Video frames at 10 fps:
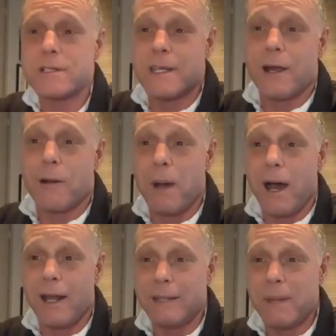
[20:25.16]
the
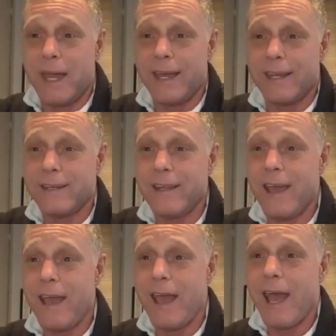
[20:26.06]
Armani man.
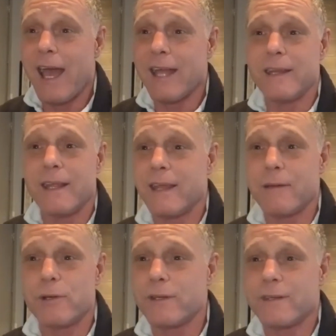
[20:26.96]
And they
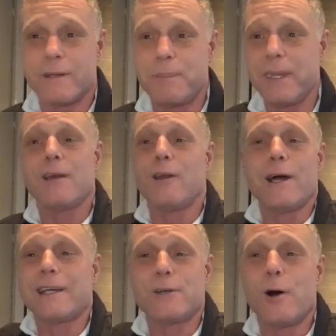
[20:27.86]
were the piccolo
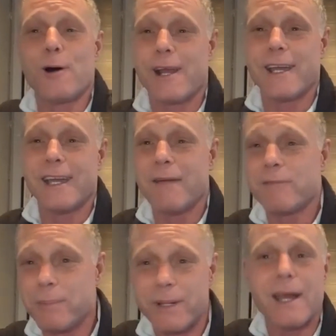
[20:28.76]
attore,
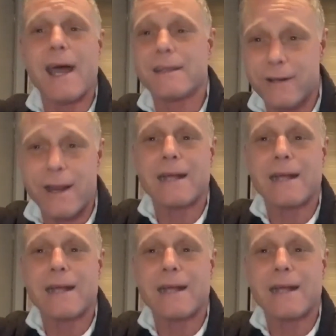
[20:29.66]
everybody, actor.